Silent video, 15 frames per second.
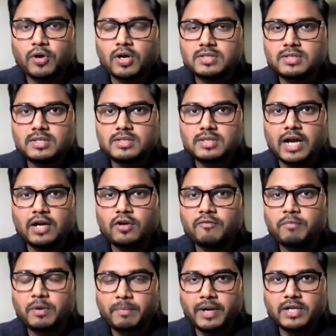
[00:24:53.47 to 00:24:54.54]
process kind
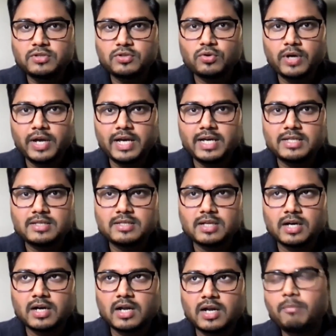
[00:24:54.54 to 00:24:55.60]
of prepares you is
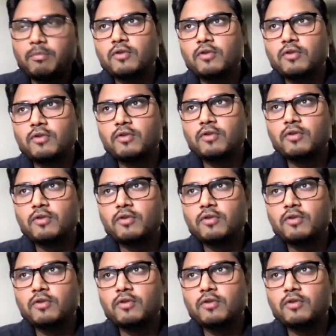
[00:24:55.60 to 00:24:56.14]
a couple of,